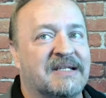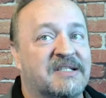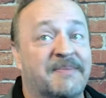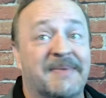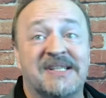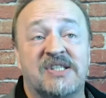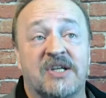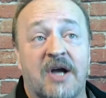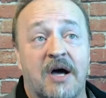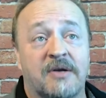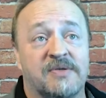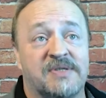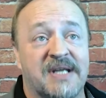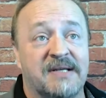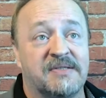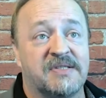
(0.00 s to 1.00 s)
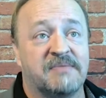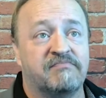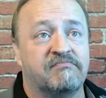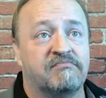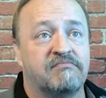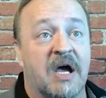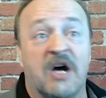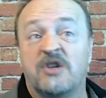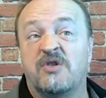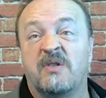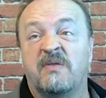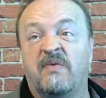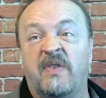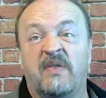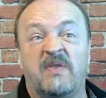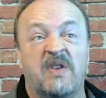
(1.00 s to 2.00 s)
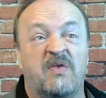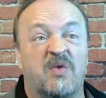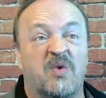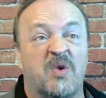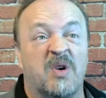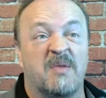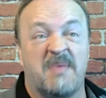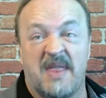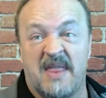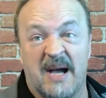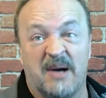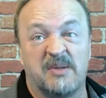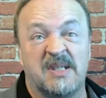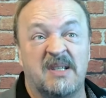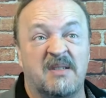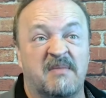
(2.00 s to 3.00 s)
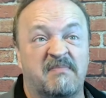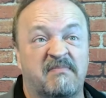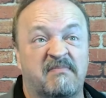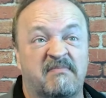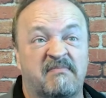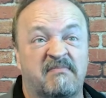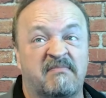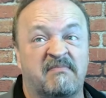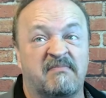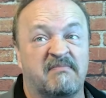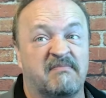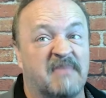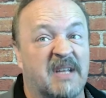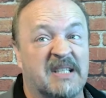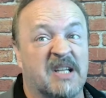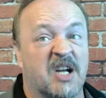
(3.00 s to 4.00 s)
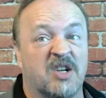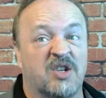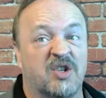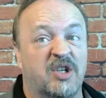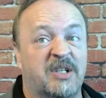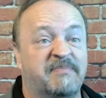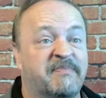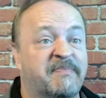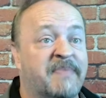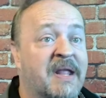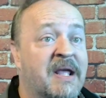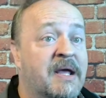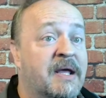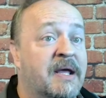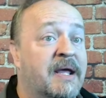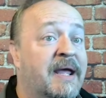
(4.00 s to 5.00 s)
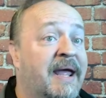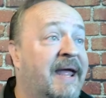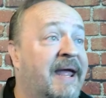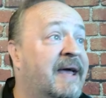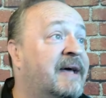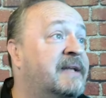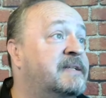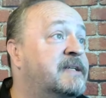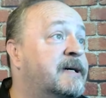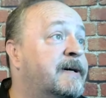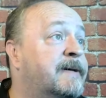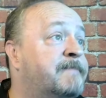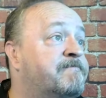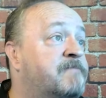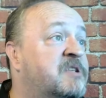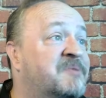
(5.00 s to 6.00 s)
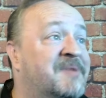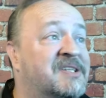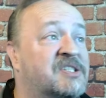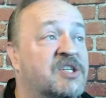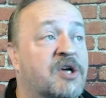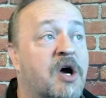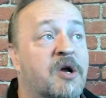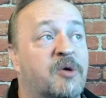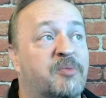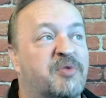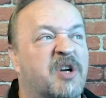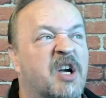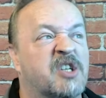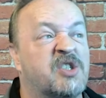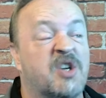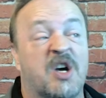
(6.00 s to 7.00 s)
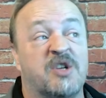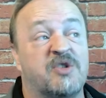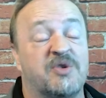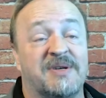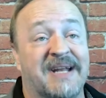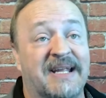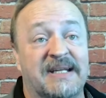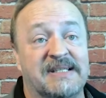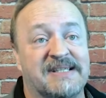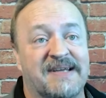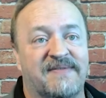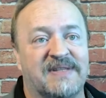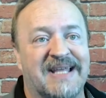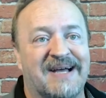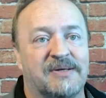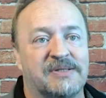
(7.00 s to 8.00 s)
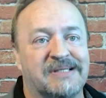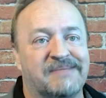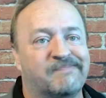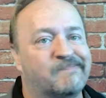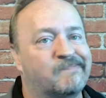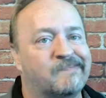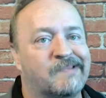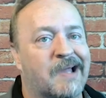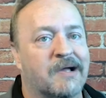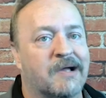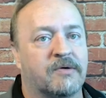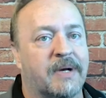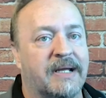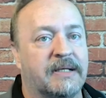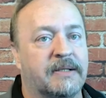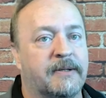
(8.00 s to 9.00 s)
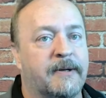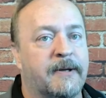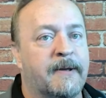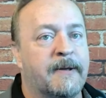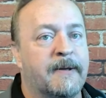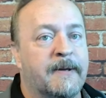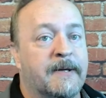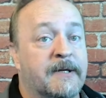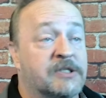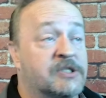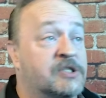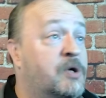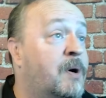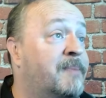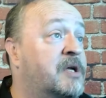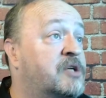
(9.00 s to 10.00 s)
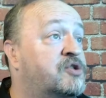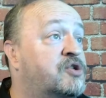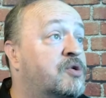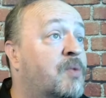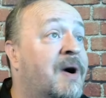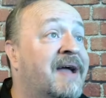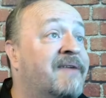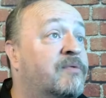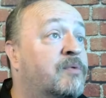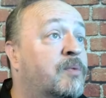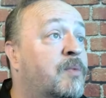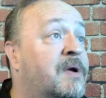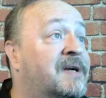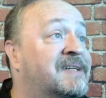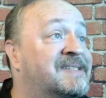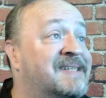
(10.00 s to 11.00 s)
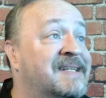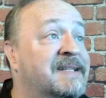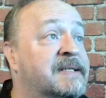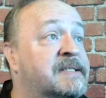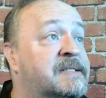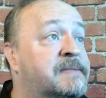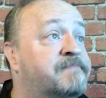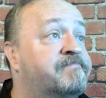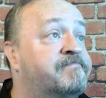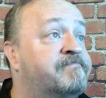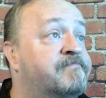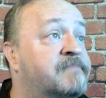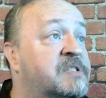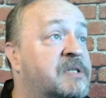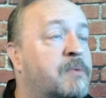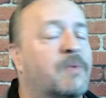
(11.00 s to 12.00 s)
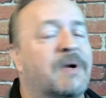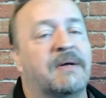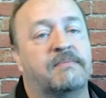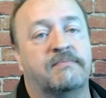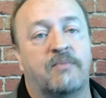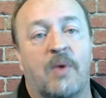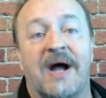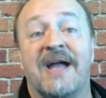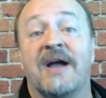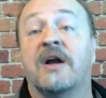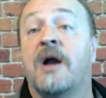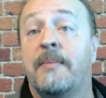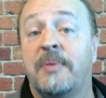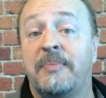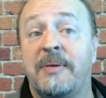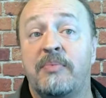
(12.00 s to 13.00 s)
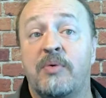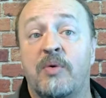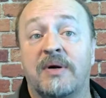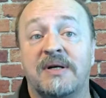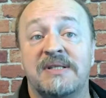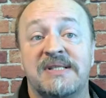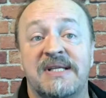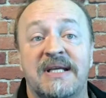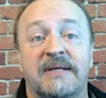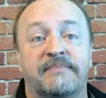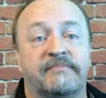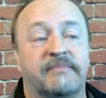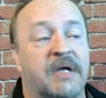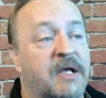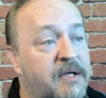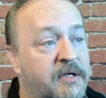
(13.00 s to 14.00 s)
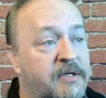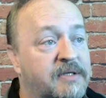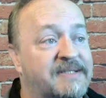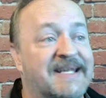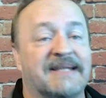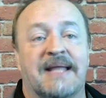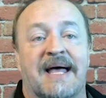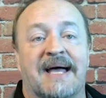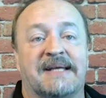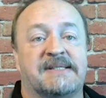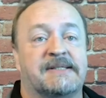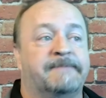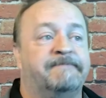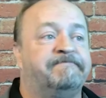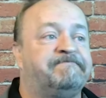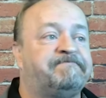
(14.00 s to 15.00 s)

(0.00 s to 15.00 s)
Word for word: Domestic auto sales, 154,000. That's not good. And um, domestic auto production, 187,000. Not great. So I'm not sure why everyone wanted to see this. So, well, why a couple people wanted to see it. Dead last.